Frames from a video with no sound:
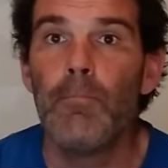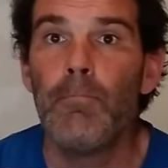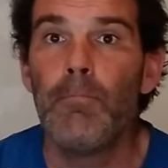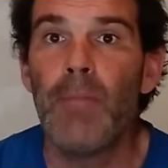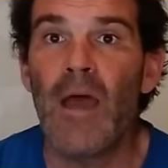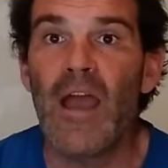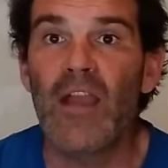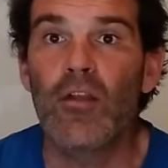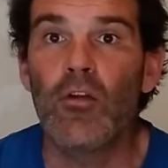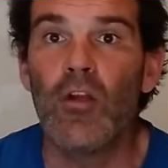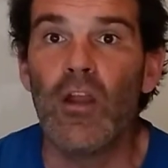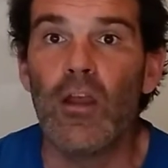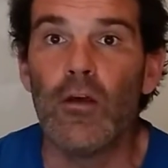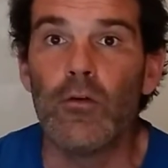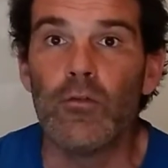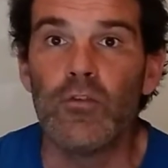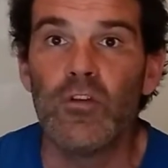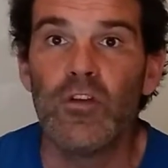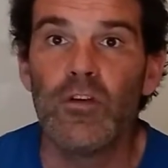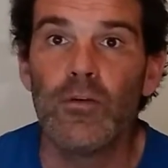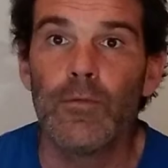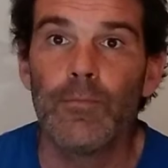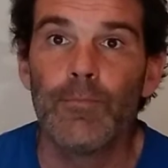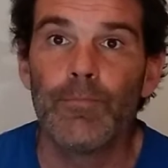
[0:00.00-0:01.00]
Background.
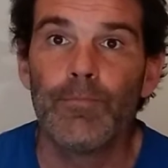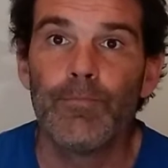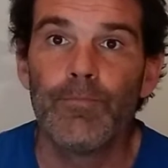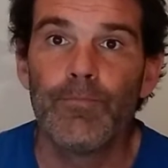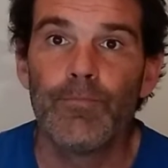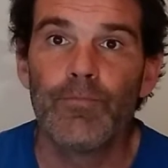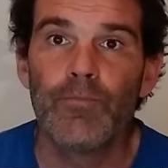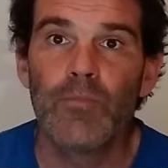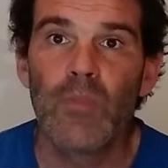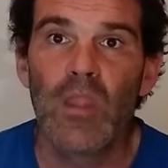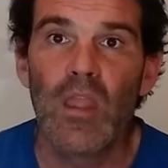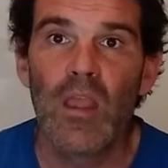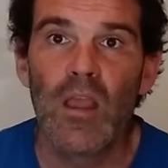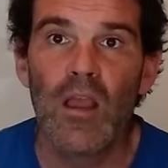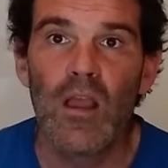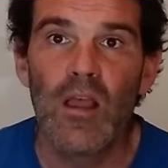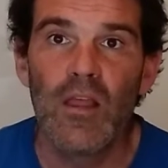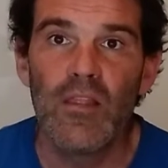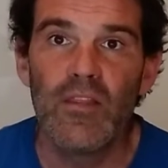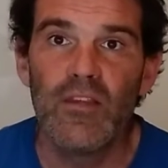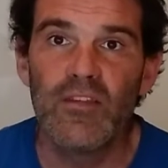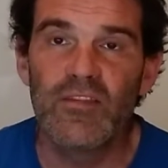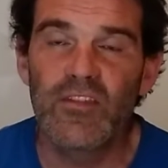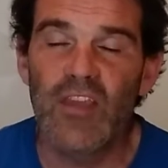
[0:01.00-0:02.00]

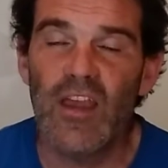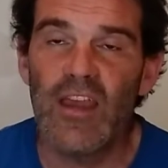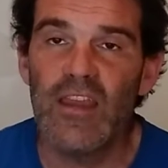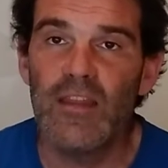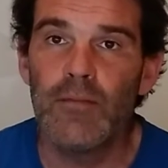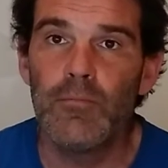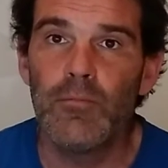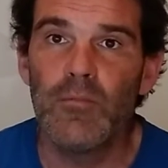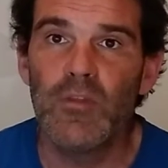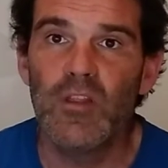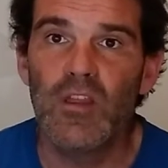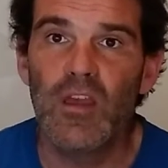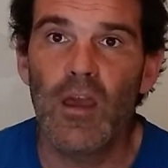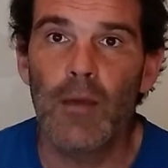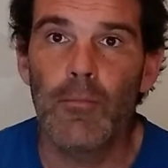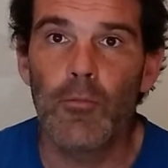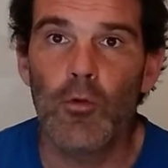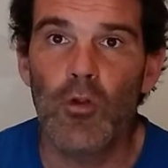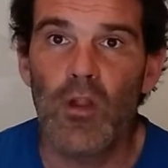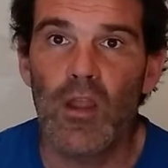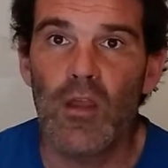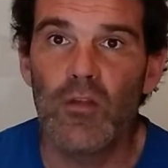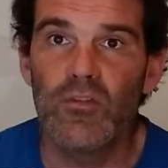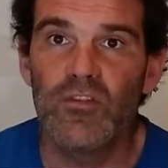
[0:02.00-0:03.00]
This guy had come
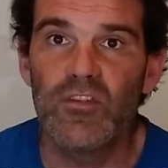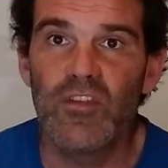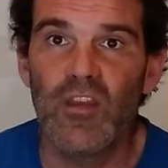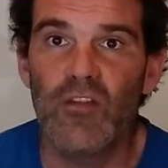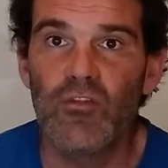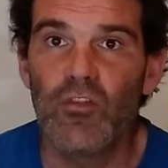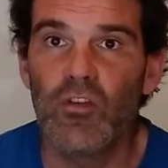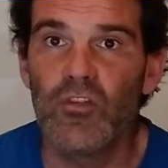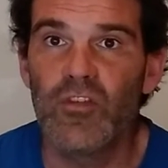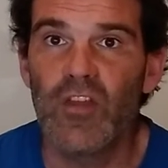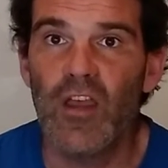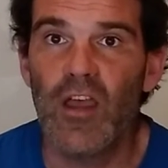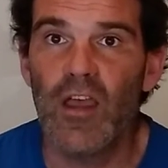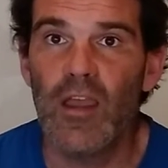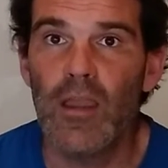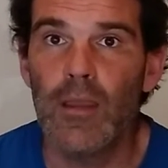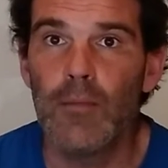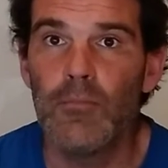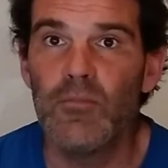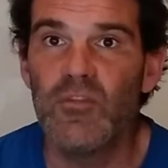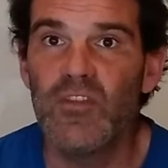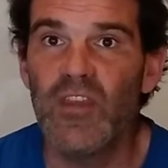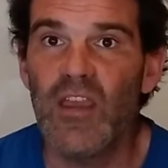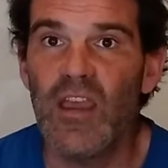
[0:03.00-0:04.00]
around several
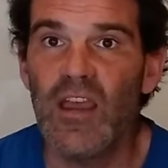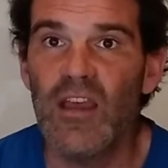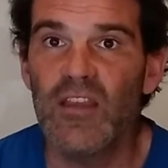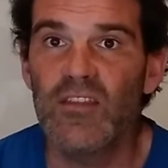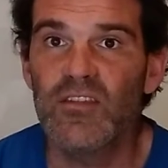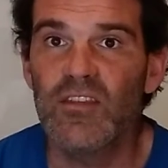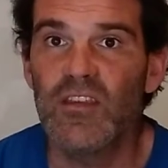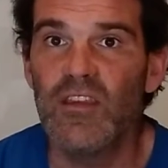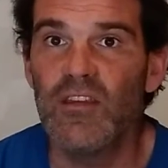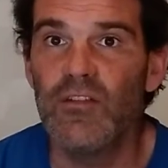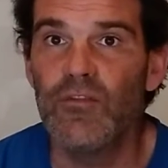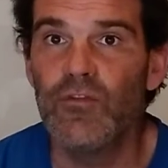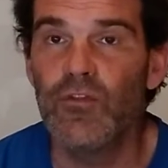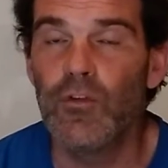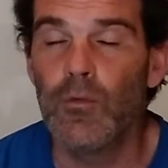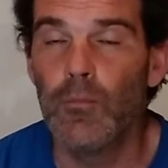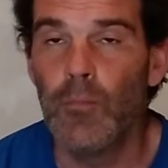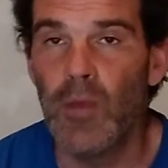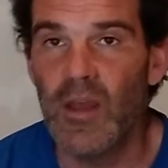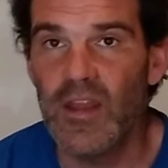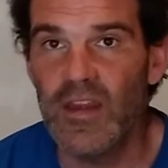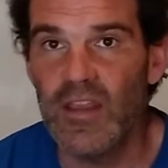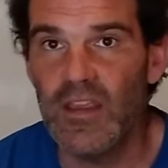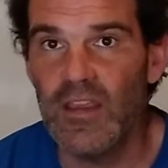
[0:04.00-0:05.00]
times asking for
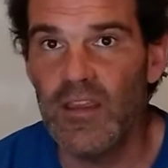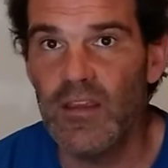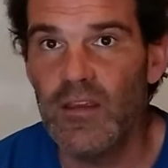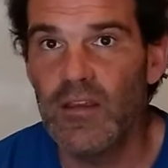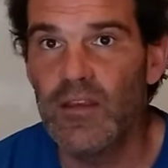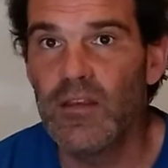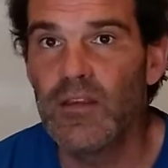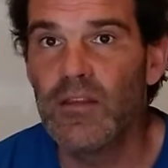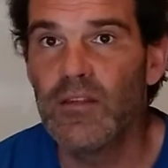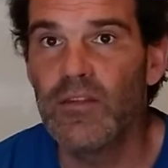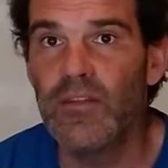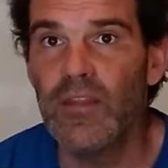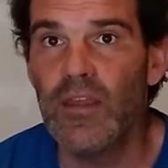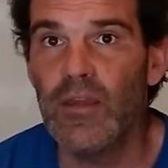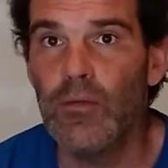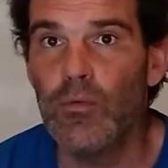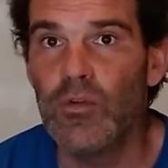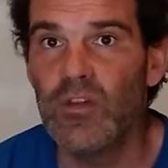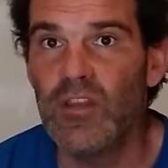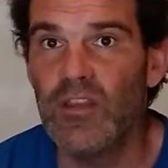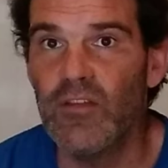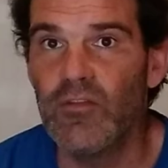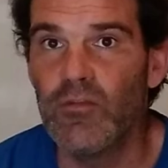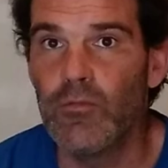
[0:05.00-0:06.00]
money. They
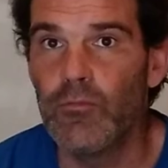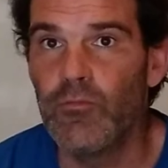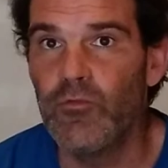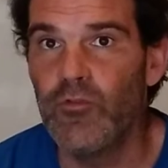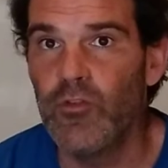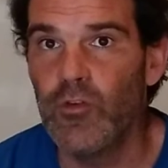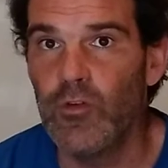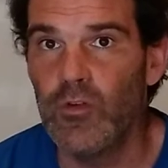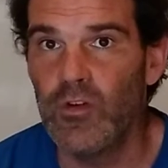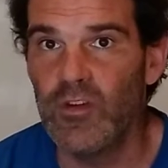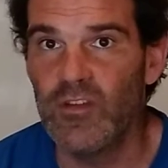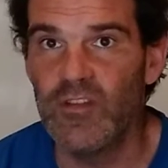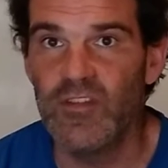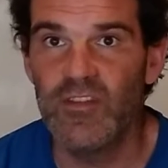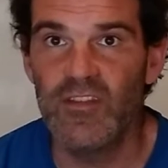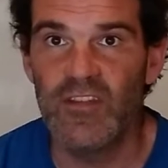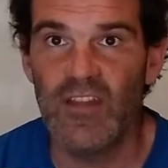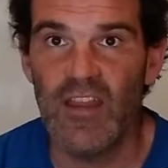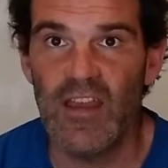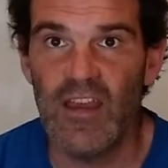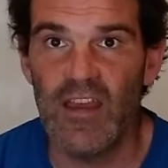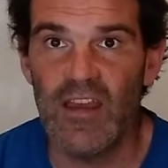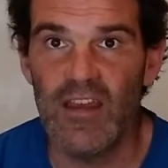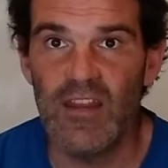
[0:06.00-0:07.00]
would give him food
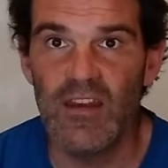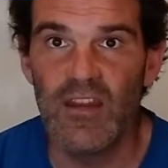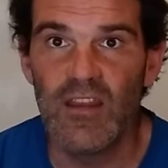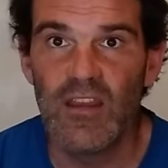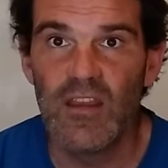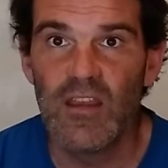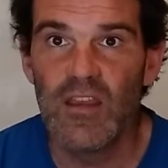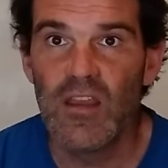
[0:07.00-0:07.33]
instead.